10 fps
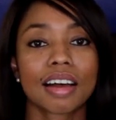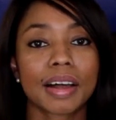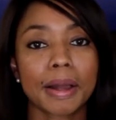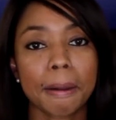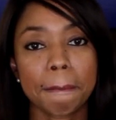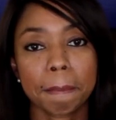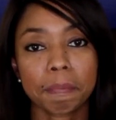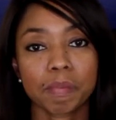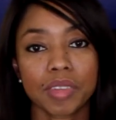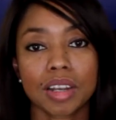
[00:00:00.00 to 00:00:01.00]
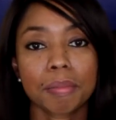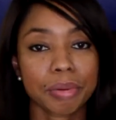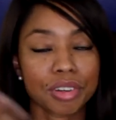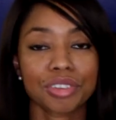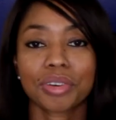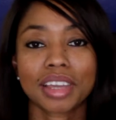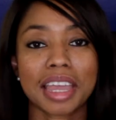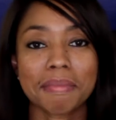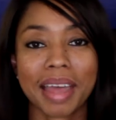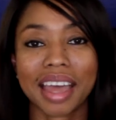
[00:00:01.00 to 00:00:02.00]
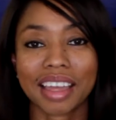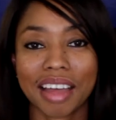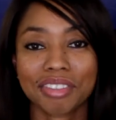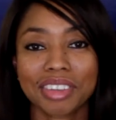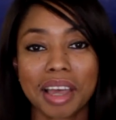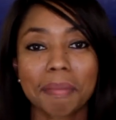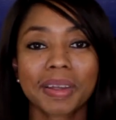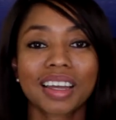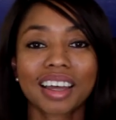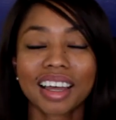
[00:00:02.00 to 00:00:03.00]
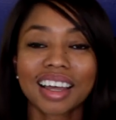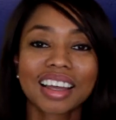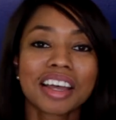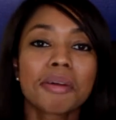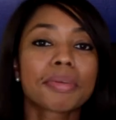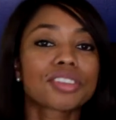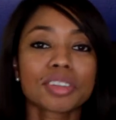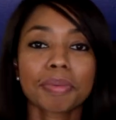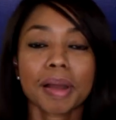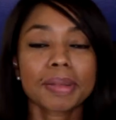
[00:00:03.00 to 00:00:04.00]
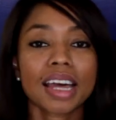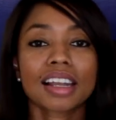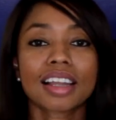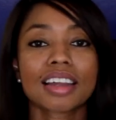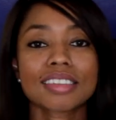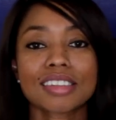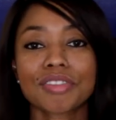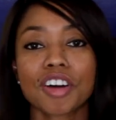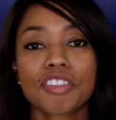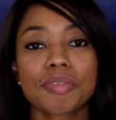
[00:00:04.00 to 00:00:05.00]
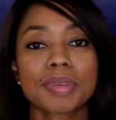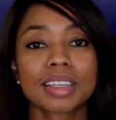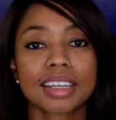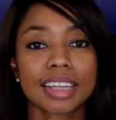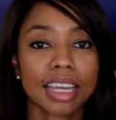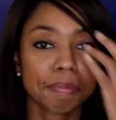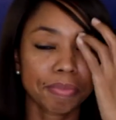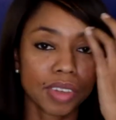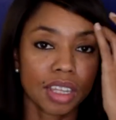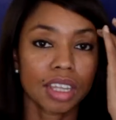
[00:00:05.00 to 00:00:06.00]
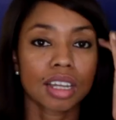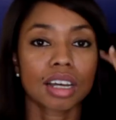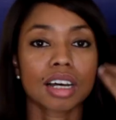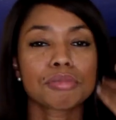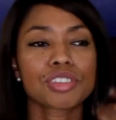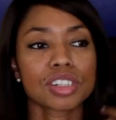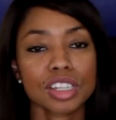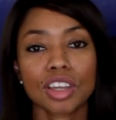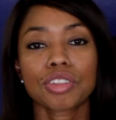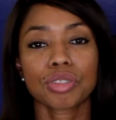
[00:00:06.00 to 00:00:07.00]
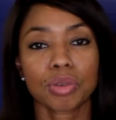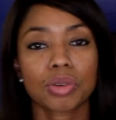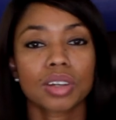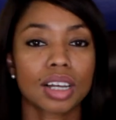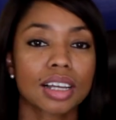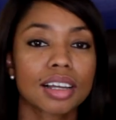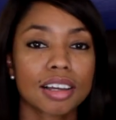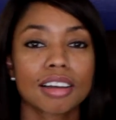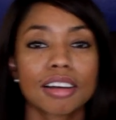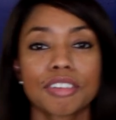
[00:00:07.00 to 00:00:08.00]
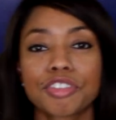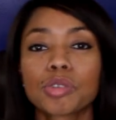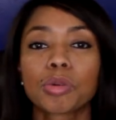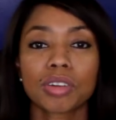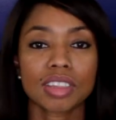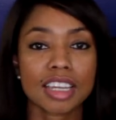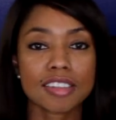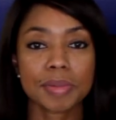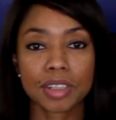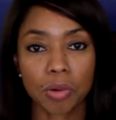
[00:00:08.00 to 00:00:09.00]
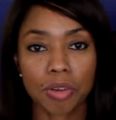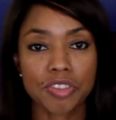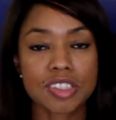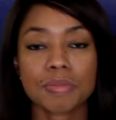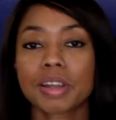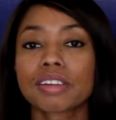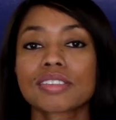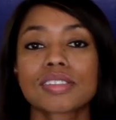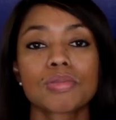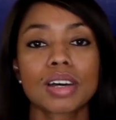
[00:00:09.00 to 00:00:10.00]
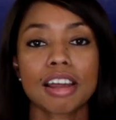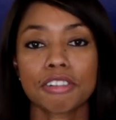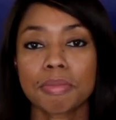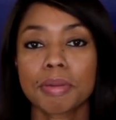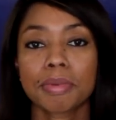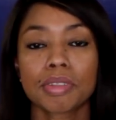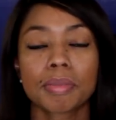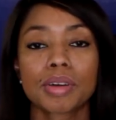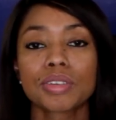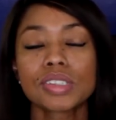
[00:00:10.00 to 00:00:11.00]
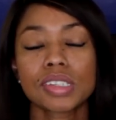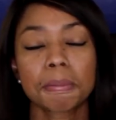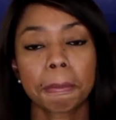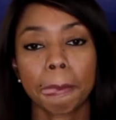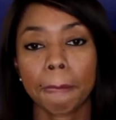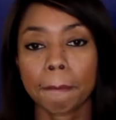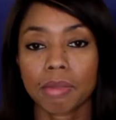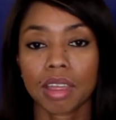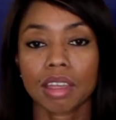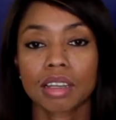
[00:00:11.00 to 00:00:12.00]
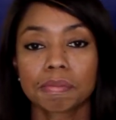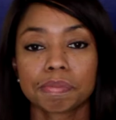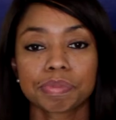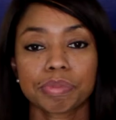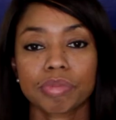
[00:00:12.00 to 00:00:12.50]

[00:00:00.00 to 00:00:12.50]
I'm pretty sure it came back after that, but but she probably got a lot of stuff off of me that day. She did go through a few more things, but the orphan spirit is the one I remember the most. And